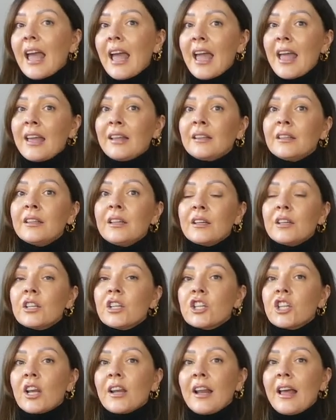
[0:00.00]
and
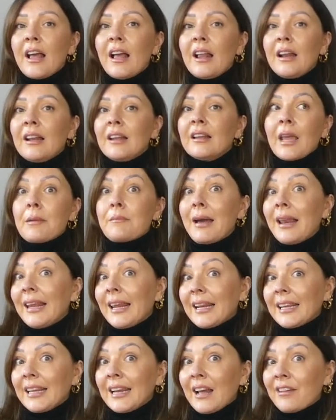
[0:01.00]
Chanel
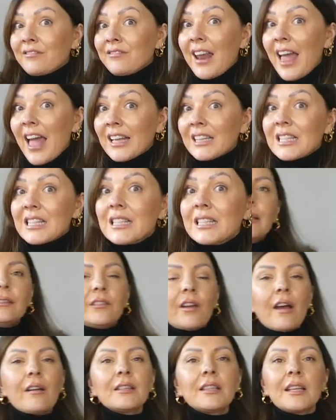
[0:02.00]
ballerina flats. The
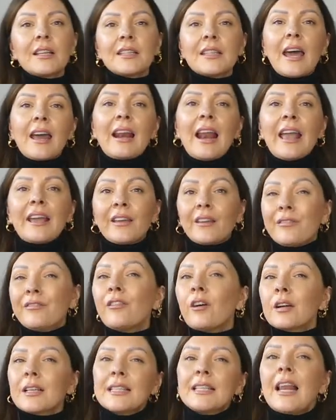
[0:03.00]
trousers are like a faux